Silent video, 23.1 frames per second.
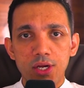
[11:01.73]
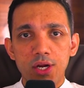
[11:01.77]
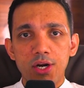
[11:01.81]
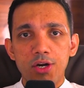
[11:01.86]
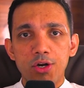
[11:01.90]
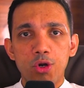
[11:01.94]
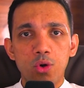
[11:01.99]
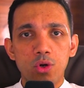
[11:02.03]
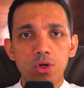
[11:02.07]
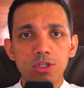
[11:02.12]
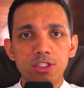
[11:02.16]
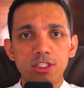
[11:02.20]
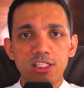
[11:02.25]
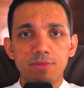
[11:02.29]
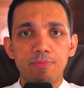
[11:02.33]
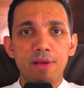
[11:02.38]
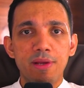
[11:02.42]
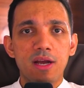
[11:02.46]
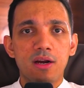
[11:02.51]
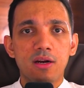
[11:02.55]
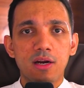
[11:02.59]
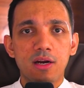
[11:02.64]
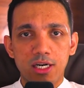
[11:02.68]
Don't just be
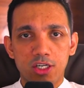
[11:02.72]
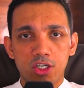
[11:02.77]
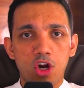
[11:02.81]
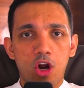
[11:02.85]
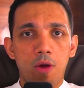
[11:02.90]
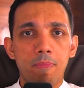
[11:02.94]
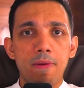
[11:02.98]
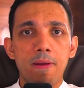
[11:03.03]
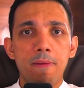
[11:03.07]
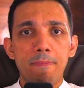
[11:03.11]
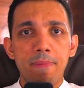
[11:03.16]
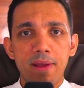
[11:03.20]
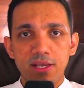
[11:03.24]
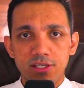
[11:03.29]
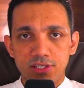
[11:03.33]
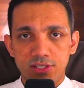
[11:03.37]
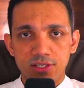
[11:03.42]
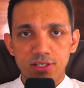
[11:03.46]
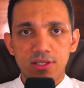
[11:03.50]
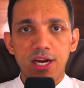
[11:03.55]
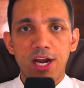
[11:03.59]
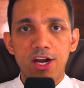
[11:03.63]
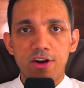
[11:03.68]
a cut, copy,
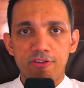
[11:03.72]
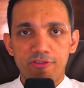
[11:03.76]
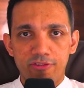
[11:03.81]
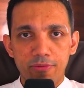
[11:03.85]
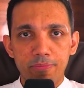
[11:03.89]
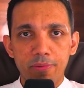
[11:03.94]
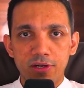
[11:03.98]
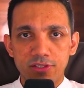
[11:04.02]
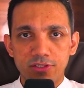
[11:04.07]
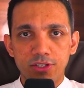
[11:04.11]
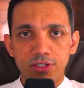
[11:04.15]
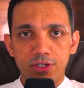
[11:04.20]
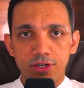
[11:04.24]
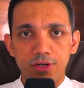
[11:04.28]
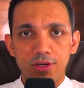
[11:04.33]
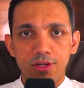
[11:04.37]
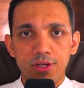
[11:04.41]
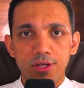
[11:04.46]
paste kind of a person.